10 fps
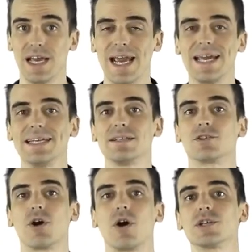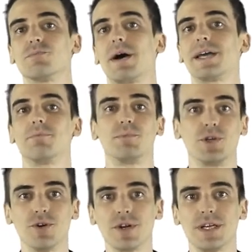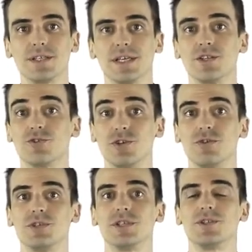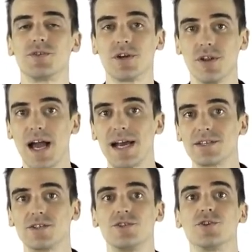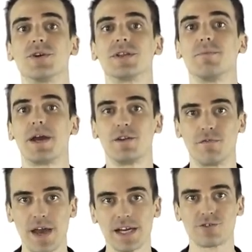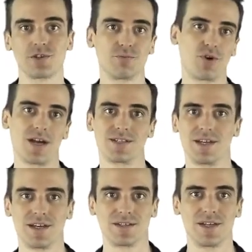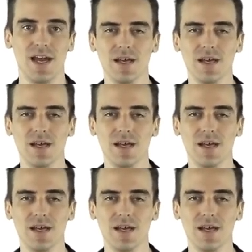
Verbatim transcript: and it's caused by impurities introduced into the glass during the manufacturing process,